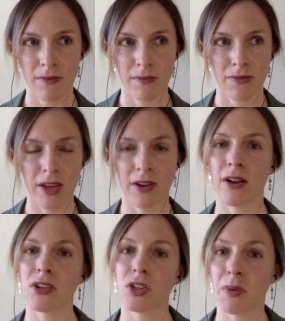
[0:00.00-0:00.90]
figure
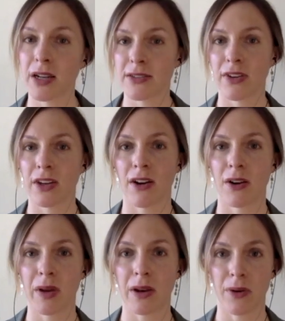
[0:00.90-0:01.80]
out a
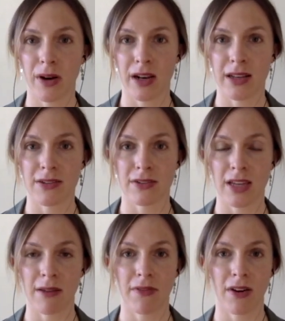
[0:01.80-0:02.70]
way to organize her
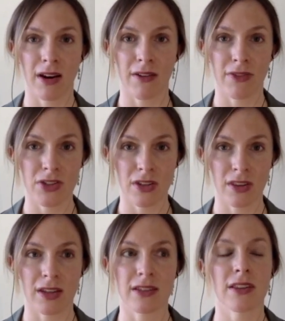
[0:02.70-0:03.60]
time very
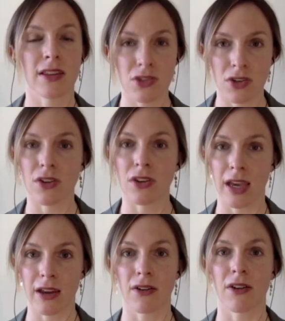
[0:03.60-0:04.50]
efficiently so that she can
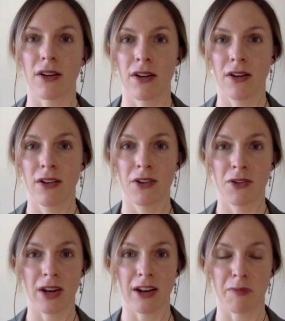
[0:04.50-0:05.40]
get her creative